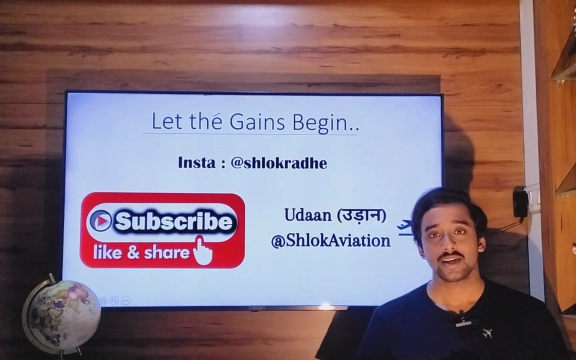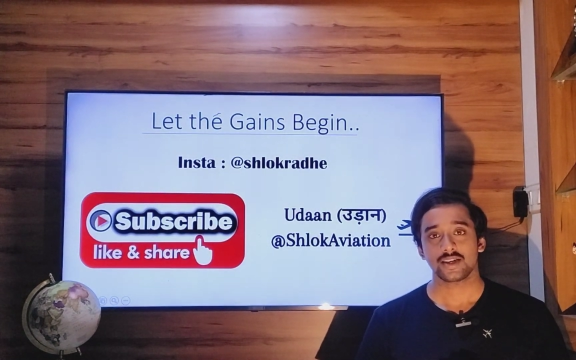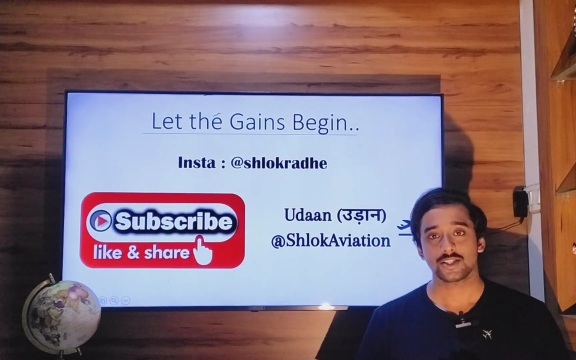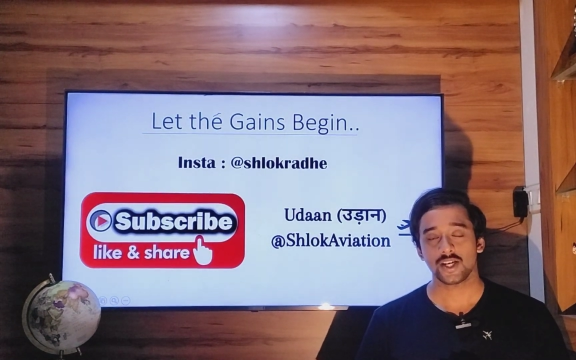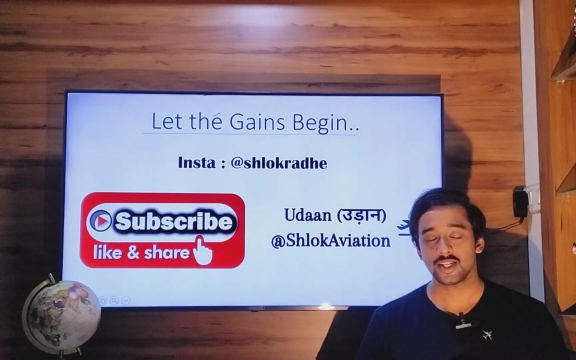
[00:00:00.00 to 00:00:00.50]

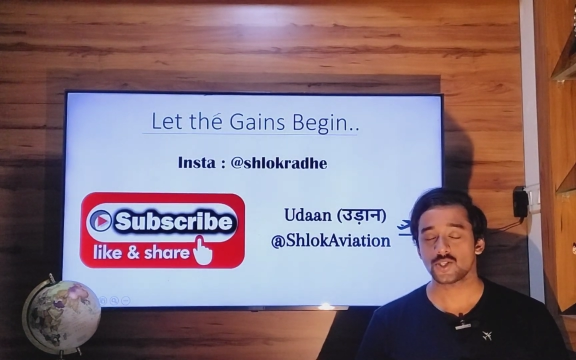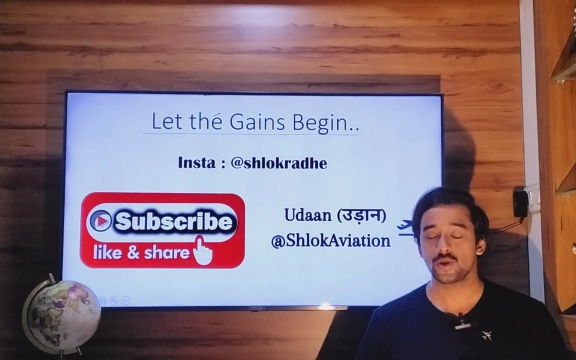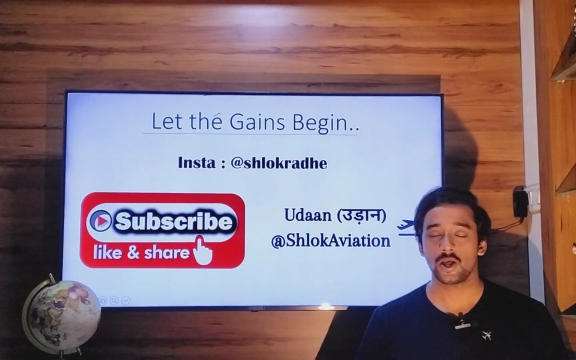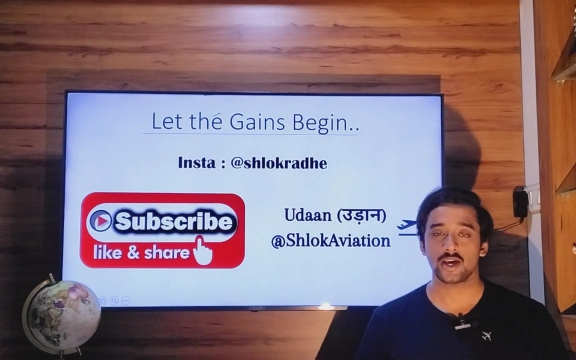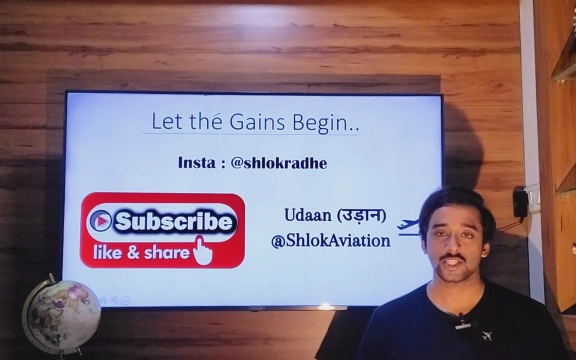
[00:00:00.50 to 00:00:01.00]
Share this
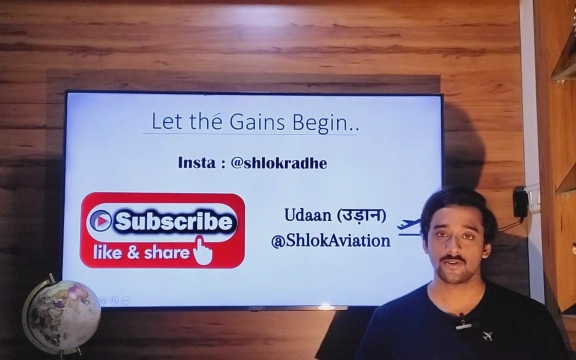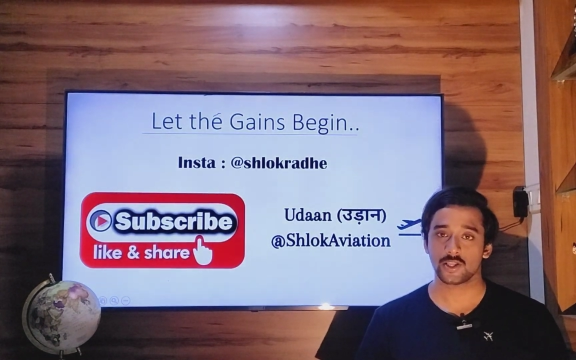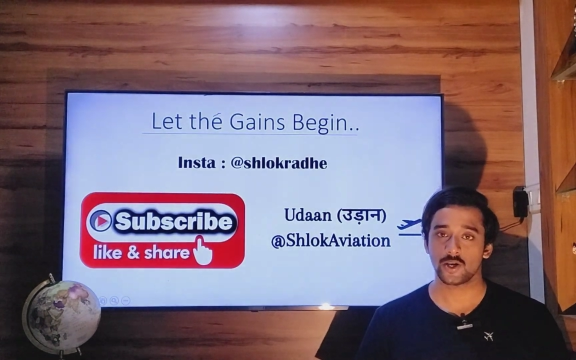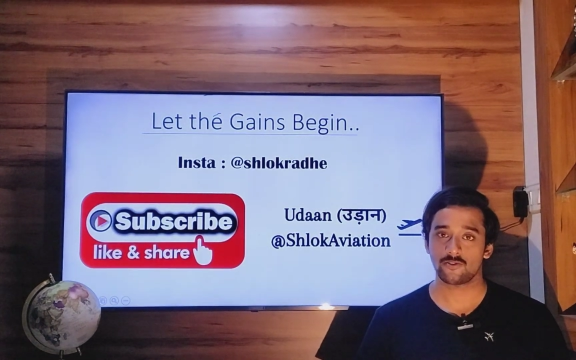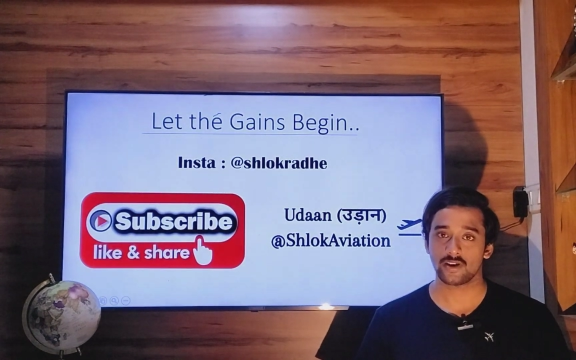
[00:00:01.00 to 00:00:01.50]
video lecture with
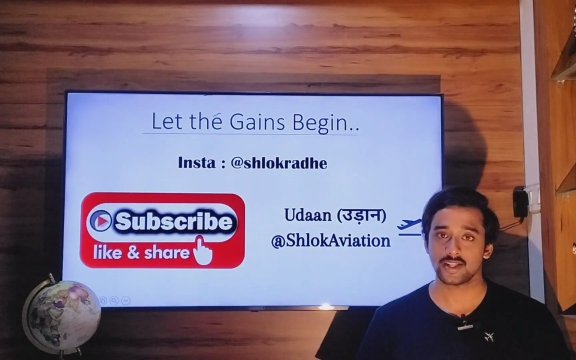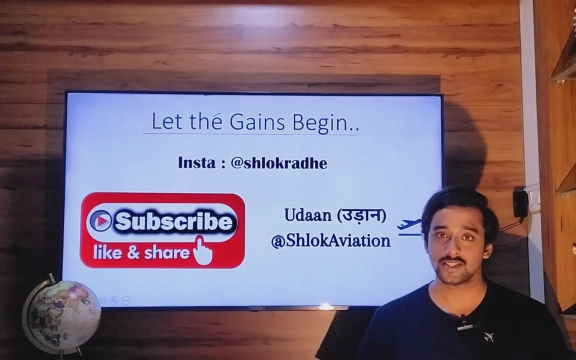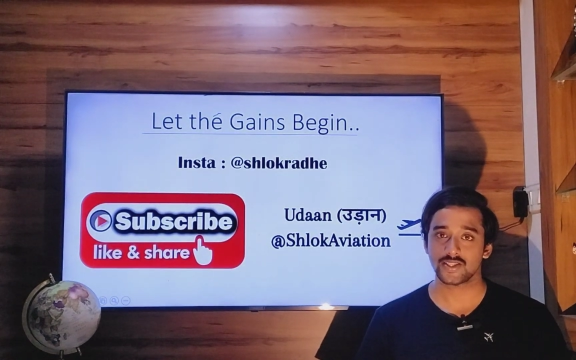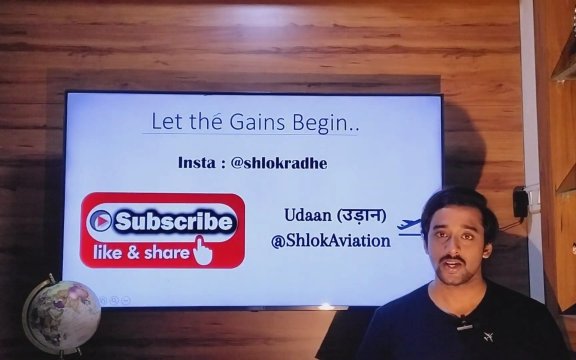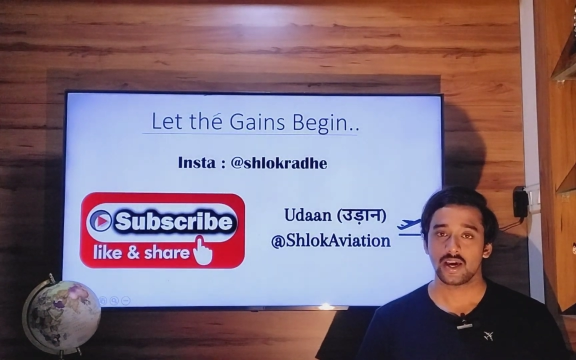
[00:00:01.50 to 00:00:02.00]
your
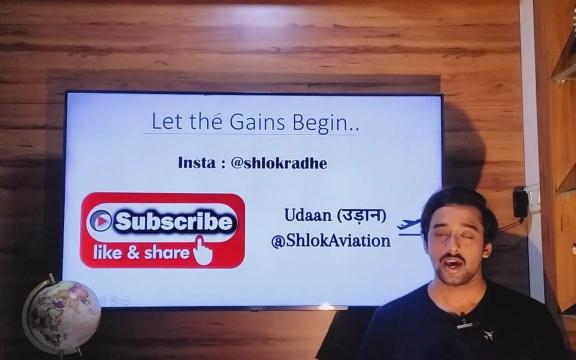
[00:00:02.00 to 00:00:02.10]
friends